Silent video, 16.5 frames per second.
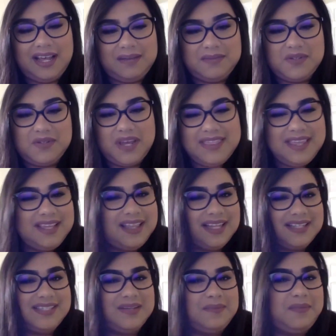So I think
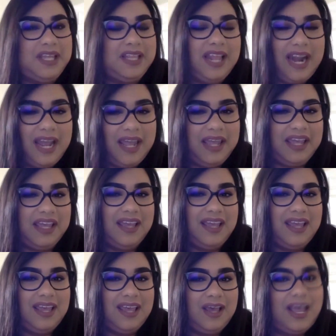that's something that I
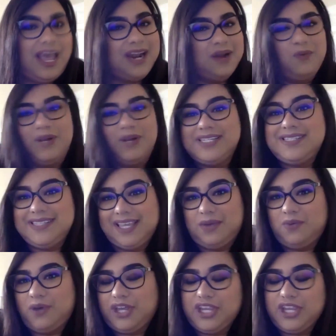kind of want to see
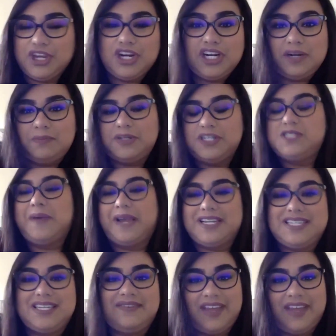what your perspective